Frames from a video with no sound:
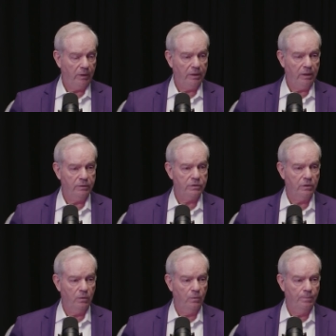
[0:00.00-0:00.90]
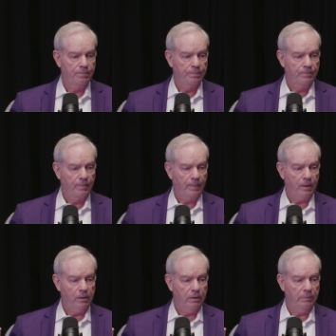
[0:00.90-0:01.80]
And so
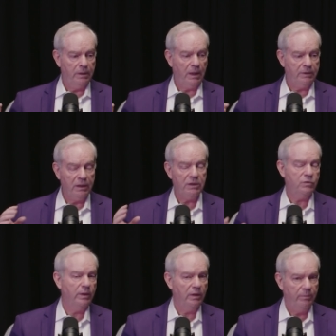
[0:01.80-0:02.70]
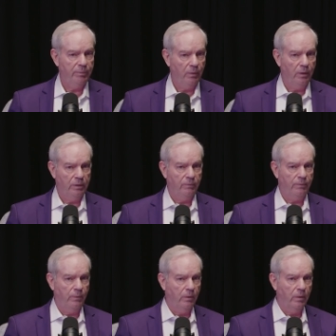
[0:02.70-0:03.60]
I think it's really important
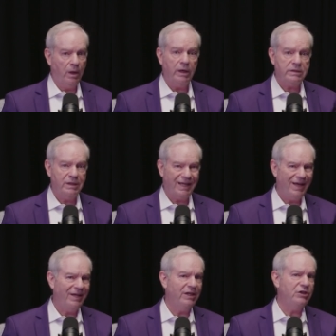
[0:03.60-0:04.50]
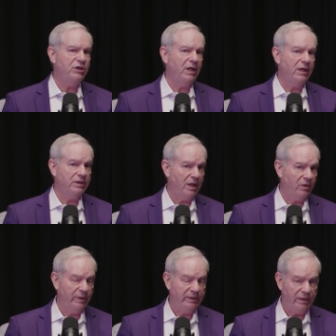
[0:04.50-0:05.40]
for us to kind of change
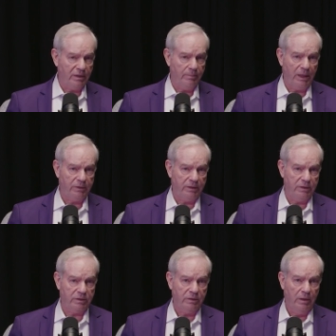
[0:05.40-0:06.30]
how we think about these